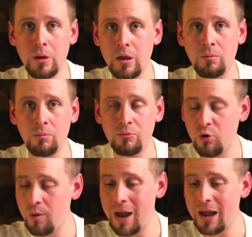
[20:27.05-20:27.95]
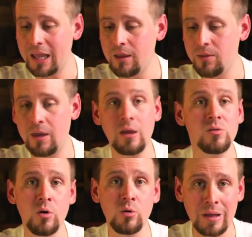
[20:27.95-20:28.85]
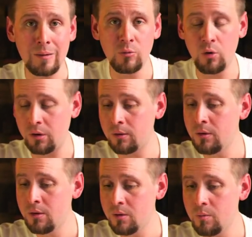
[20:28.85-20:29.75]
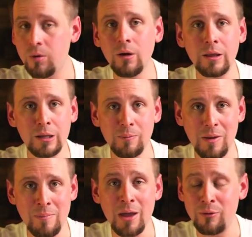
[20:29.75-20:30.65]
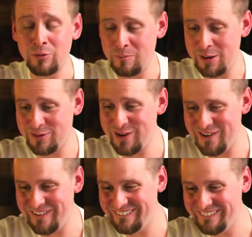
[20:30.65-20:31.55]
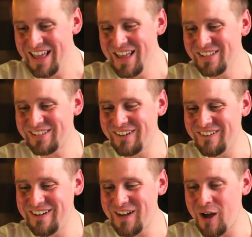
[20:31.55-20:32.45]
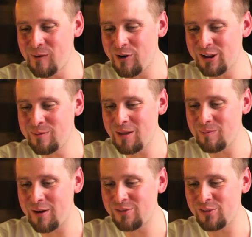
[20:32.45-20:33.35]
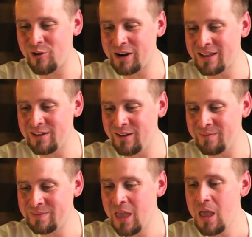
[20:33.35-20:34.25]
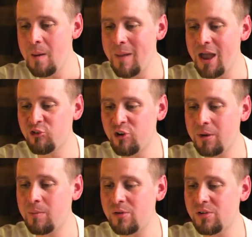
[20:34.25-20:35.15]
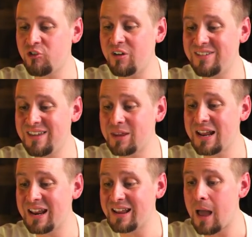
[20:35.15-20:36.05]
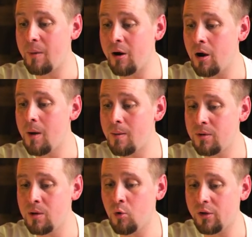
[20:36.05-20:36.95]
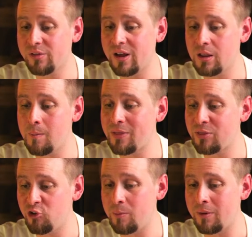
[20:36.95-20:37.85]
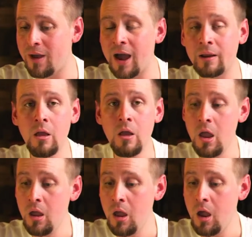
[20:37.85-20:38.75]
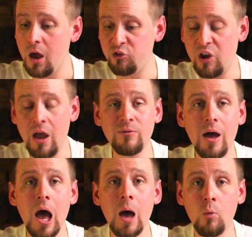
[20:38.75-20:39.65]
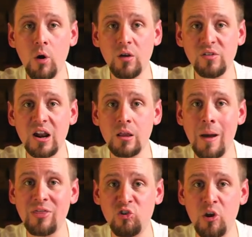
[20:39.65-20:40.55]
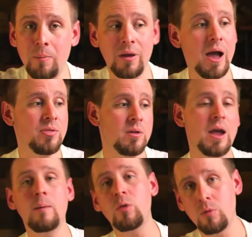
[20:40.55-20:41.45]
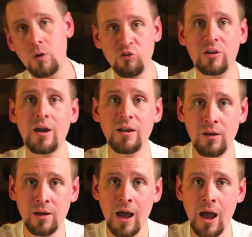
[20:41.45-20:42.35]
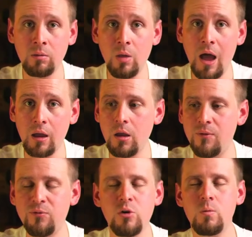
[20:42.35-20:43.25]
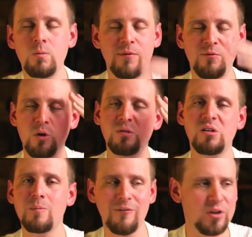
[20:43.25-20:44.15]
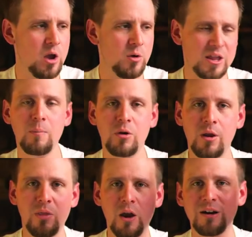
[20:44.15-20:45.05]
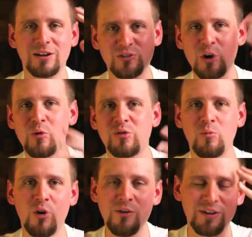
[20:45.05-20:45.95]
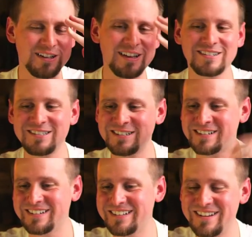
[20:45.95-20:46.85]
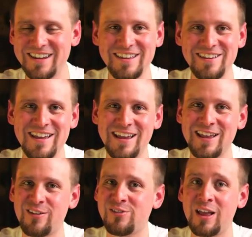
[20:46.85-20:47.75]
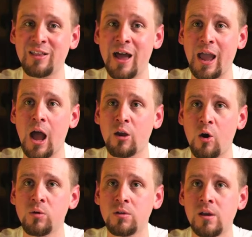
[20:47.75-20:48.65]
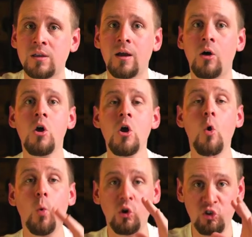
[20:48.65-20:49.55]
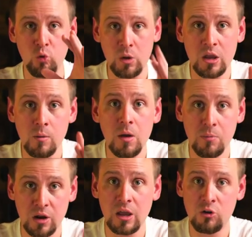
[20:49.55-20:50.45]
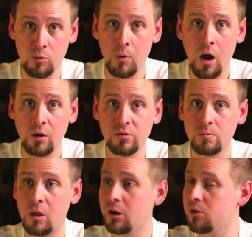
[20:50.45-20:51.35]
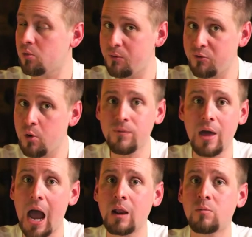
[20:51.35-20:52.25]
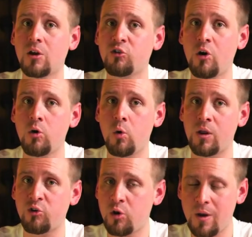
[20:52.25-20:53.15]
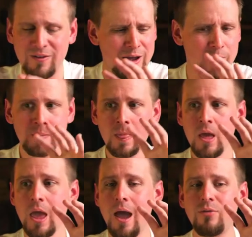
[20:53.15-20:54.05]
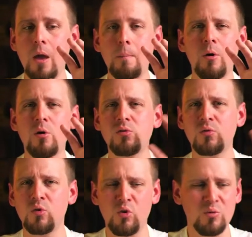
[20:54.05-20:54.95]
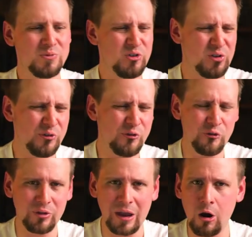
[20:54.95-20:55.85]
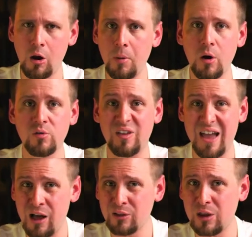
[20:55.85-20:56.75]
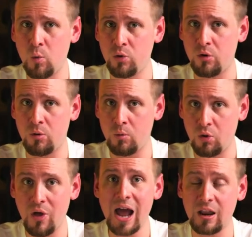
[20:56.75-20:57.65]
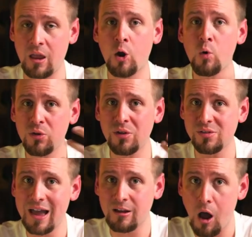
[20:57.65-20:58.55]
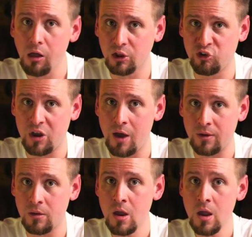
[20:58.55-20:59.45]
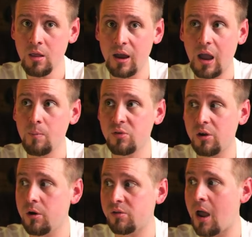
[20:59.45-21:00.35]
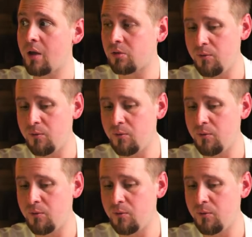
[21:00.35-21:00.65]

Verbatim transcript: He can do about anything. He's doing what I'm doing. Probably a little bit better than me too. so um, Rocky Mountain Bear says, great idea. Matt, shipping can be such an intimidating nightmare. I might be more excited about the shipping guide. Uh, Jeff, I'm more excited about the shipping guide than I am the project idea guide. Like, if you if you could see my video that I put in there, I showed some more of it. I'm like, ah, you didn't you didn't get to see it. Like, I go into detail what you need to be putting in your box. At least a few of the items I'll show you, and I'll show you how to ha have that personal just flair and personality with your client. And I go into the psychology of it. Like, I'm serious, guys.